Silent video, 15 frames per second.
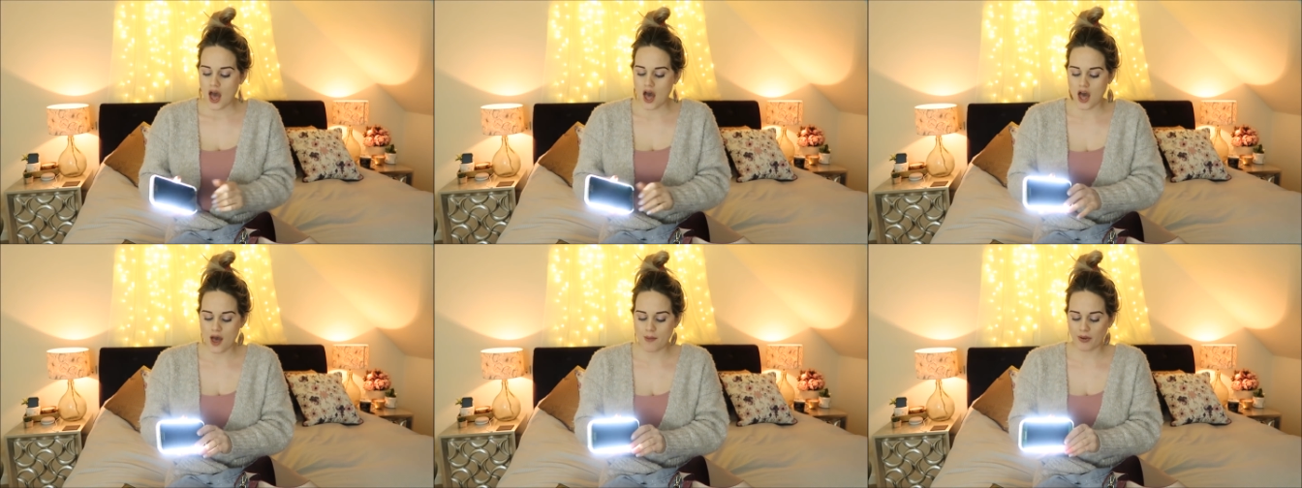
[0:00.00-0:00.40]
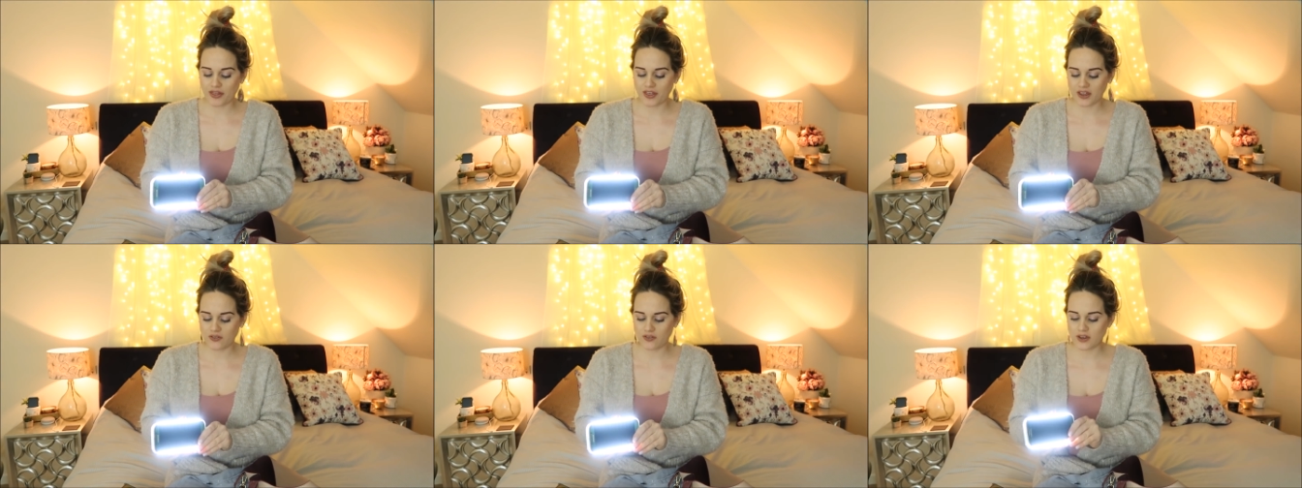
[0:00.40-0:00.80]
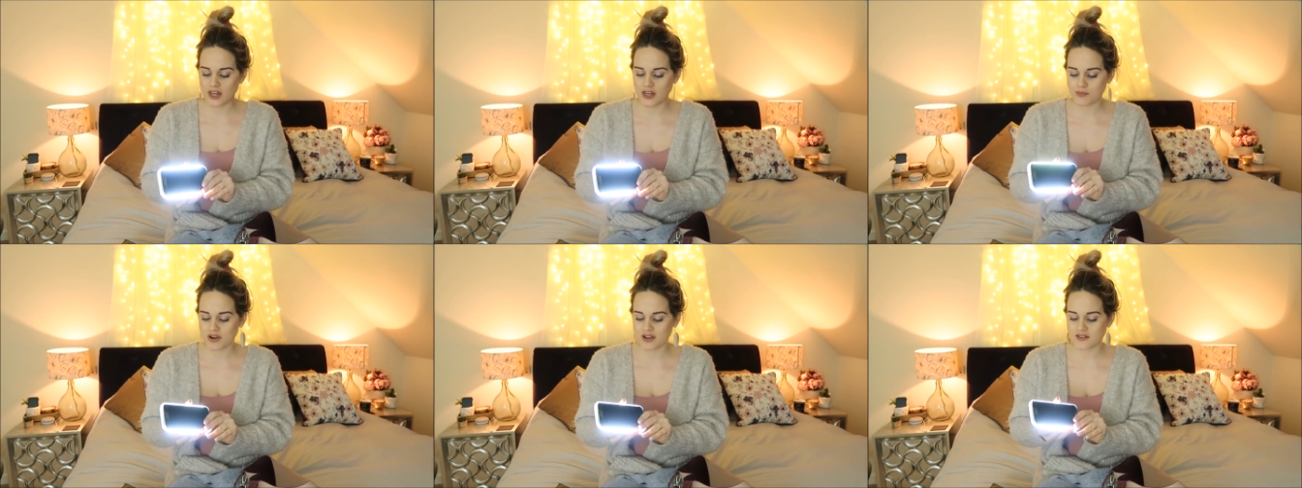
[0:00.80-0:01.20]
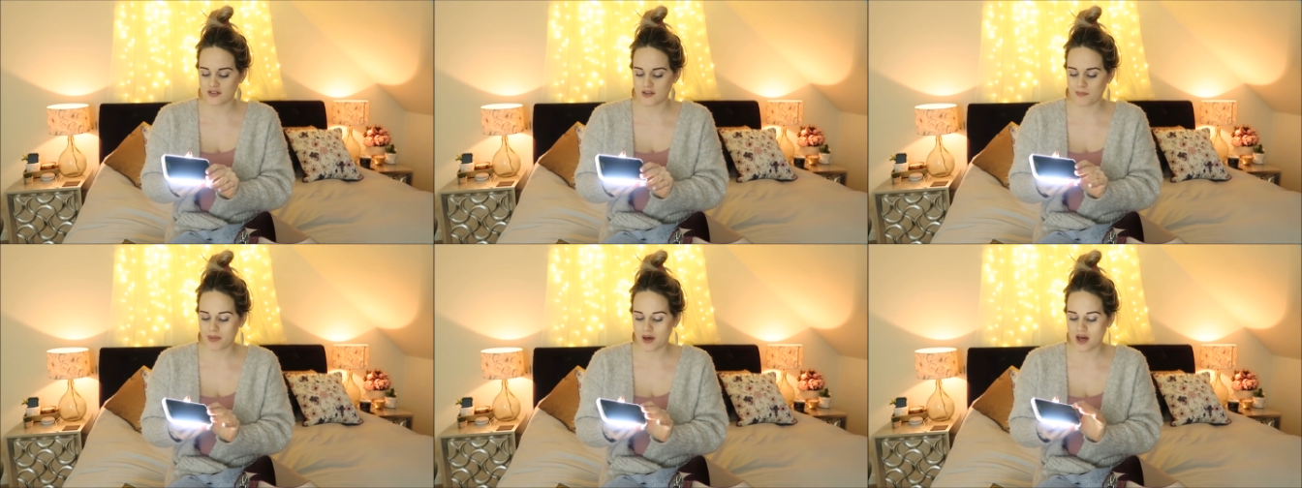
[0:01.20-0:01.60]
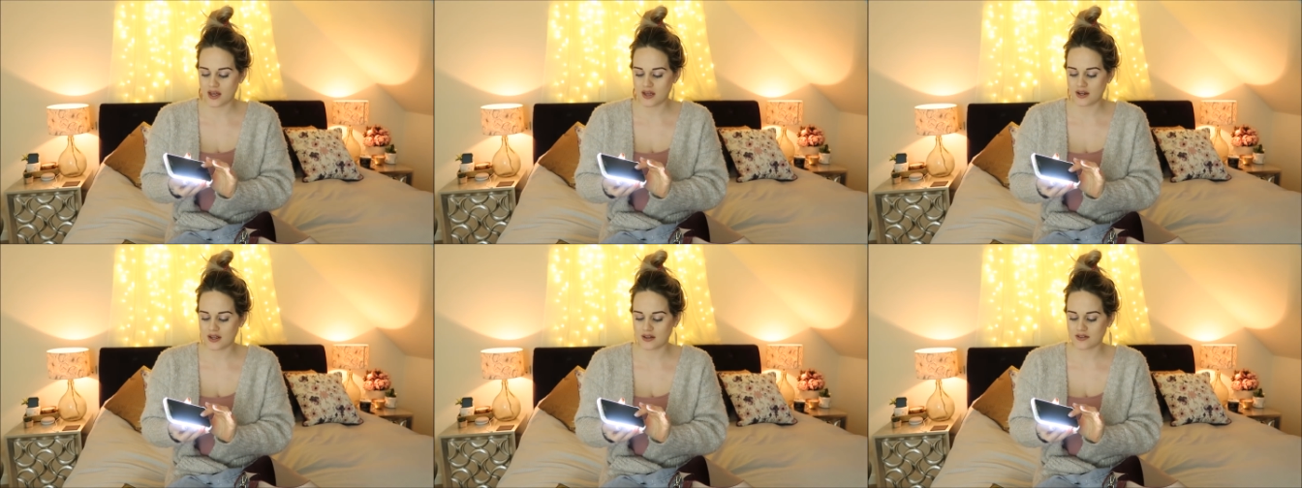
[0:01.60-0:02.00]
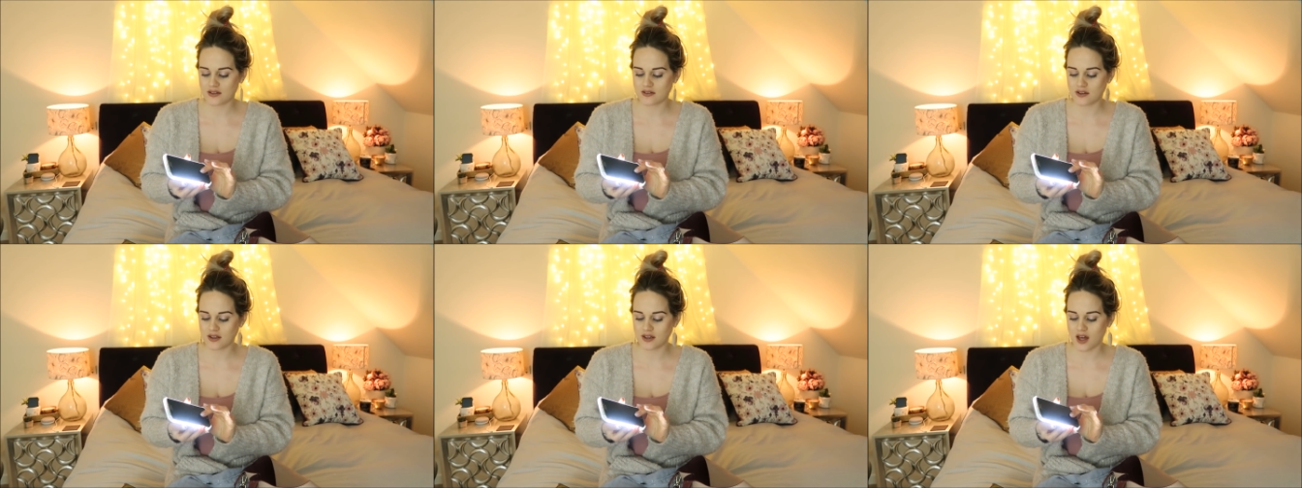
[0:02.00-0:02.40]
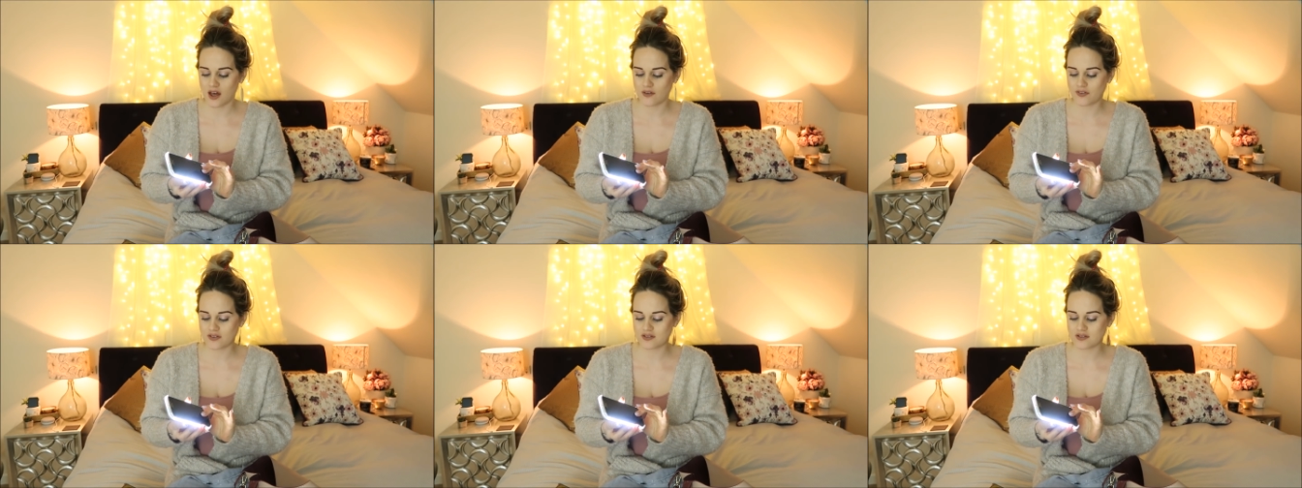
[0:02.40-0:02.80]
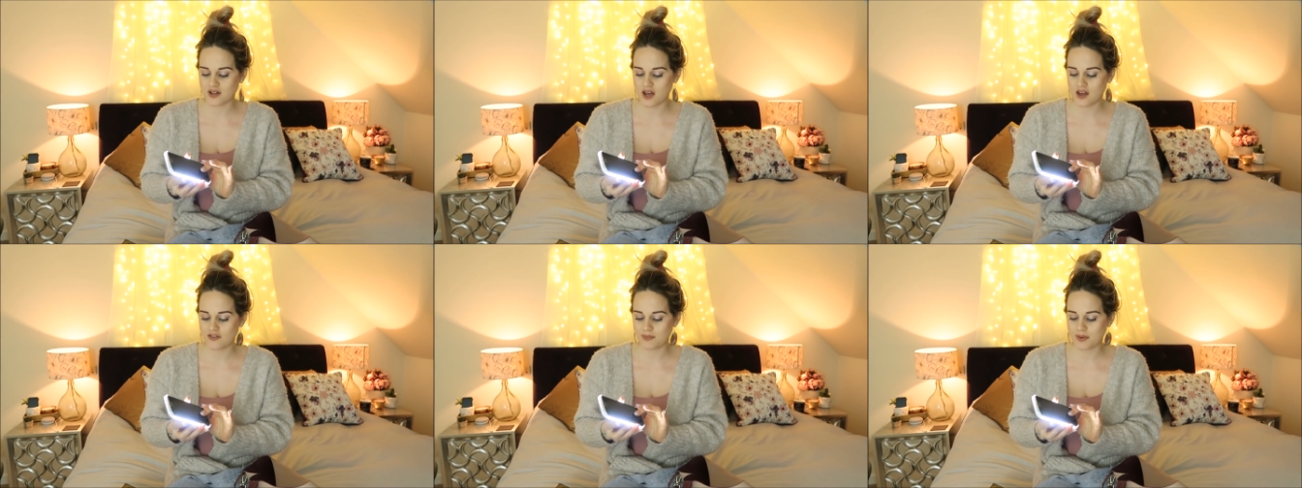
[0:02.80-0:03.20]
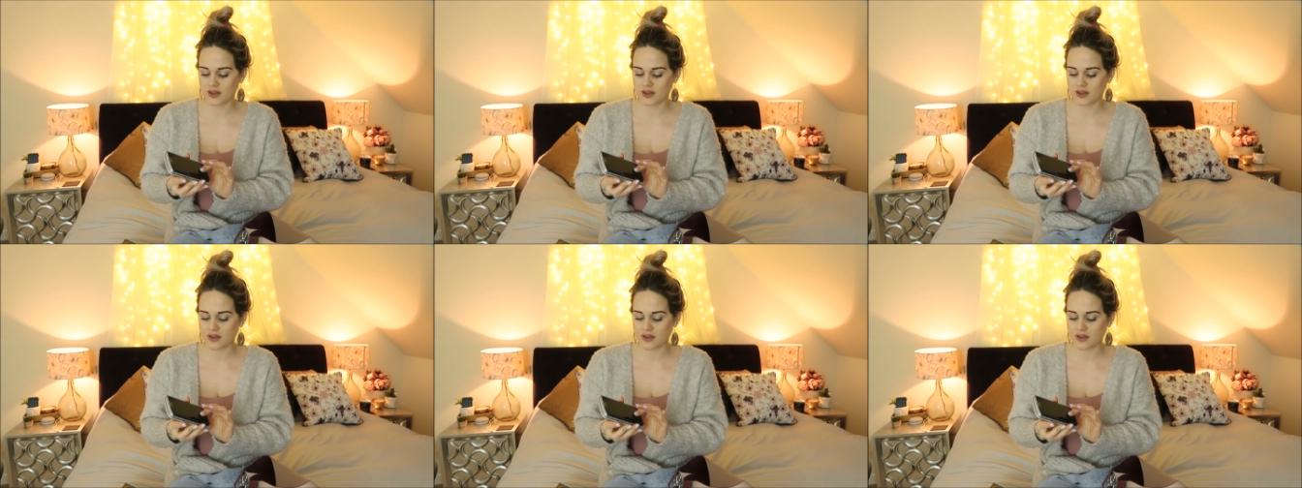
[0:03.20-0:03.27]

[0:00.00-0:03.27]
I think if you keep pressing the button it does like other stuff,